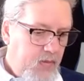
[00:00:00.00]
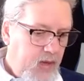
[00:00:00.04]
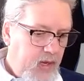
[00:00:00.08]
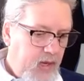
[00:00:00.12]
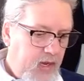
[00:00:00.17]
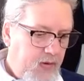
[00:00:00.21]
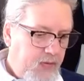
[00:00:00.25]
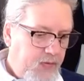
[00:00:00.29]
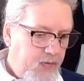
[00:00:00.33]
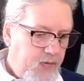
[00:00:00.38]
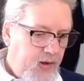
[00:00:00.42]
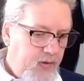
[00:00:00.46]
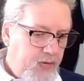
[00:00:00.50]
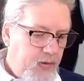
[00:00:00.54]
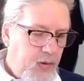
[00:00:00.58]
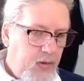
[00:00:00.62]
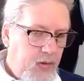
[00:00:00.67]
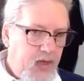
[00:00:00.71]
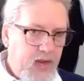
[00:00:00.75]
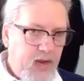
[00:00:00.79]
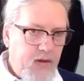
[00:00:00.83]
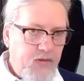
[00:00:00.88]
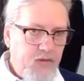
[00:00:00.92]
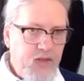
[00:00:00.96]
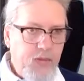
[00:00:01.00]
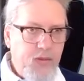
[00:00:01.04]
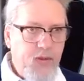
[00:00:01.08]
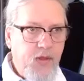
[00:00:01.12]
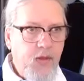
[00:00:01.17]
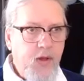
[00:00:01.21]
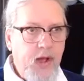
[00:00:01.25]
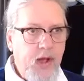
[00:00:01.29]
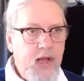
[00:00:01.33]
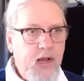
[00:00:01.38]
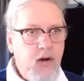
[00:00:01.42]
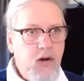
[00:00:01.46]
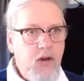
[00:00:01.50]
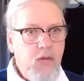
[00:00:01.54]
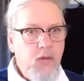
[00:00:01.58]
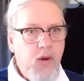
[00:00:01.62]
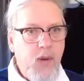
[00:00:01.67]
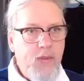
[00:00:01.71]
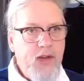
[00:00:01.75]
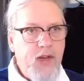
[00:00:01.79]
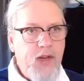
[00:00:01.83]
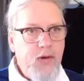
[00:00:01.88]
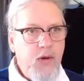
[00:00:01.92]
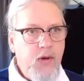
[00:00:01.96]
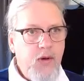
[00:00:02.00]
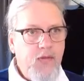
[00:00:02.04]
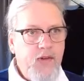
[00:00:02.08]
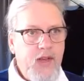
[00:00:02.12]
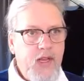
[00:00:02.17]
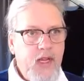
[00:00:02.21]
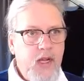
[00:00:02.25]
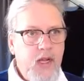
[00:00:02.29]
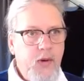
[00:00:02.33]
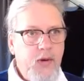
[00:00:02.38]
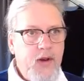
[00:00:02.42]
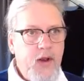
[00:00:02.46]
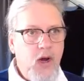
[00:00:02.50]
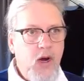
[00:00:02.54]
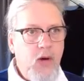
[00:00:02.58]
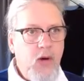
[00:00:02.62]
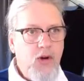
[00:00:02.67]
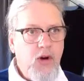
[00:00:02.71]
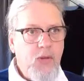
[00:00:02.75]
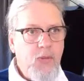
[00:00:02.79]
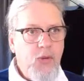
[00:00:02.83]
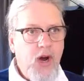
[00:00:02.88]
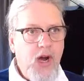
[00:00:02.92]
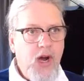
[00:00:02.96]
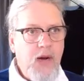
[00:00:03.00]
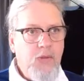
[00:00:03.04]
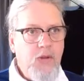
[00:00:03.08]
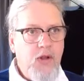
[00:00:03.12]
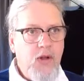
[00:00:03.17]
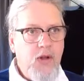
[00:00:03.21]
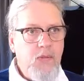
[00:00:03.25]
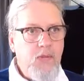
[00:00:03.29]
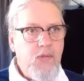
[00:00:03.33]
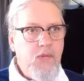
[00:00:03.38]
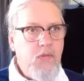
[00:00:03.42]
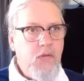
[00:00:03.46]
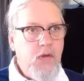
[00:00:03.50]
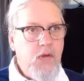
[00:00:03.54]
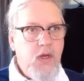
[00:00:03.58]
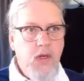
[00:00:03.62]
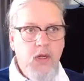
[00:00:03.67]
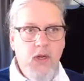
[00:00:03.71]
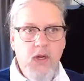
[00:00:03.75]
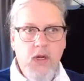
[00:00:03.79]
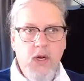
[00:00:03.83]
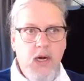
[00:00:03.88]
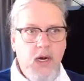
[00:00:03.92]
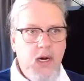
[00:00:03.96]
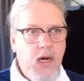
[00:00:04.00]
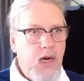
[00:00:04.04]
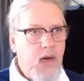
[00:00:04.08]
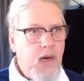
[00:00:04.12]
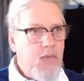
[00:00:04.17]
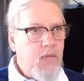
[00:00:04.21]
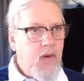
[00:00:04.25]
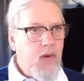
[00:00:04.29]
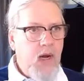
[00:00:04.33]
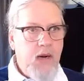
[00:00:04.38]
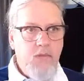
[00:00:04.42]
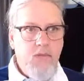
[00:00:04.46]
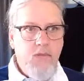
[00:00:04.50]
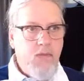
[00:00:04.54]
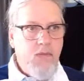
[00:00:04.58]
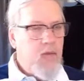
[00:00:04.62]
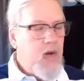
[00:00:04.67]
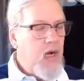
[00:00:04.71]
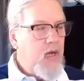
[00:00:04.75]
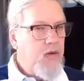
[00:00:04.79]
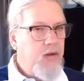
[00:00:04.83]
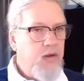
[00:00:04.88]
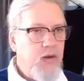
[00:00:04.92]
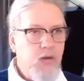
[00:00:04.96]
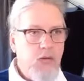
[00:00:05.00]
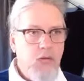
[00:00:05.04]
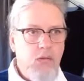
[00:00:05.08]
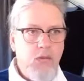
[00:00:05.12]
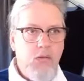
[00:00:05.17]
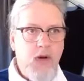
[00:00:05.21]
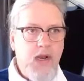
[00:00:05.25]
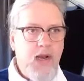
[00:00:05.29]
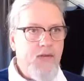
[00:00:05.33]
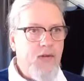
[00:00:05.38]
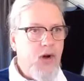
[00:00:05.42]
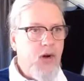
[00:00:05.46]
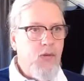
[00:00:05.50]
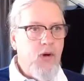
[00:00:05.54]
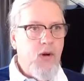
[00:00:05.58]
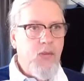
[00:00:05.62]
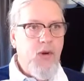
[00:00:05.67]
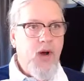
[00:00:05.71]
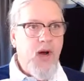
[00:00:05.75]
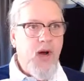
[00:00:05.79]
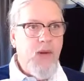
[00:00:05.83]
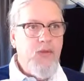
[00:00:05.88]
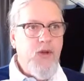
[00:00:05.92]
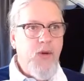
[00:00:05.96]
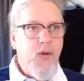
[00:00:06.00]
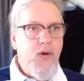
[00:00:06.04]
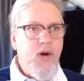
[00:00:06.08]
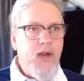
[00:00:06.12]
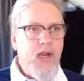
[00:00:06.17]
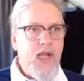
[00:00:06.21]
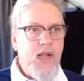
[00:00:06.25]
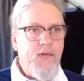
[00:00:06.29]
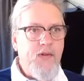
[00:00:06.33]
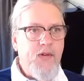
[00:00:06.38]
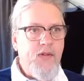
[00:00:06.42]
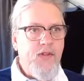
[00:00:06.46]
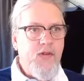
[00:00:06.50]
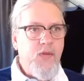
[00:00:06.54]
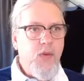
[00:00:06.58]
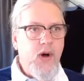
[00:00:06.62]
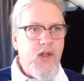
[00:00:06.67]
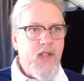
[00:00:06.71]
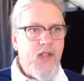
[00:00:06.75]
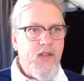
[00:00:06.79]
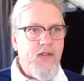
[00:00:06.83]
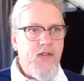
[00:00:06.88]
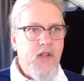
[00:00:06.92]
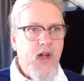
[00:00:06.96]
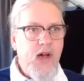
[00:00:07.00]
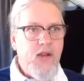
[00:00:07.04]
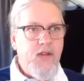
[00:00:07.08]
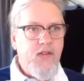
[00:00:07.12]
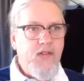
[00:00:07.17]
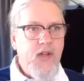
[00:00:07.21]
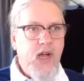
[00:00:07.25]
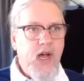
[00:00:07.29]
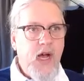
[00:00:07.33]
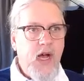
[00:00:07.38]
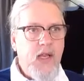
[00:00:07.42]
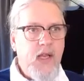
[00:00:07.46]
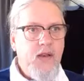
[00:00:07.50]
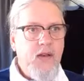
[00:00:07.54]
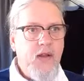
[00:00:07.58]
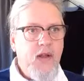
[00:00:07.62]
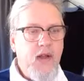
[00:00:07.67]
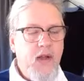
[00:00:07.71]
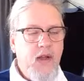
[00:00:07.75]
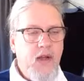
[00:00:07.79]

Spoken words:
if you think of something later, you want me to do a video on a homework problem, I'll do whatever homework problem you want, even if it's one that's not assigned.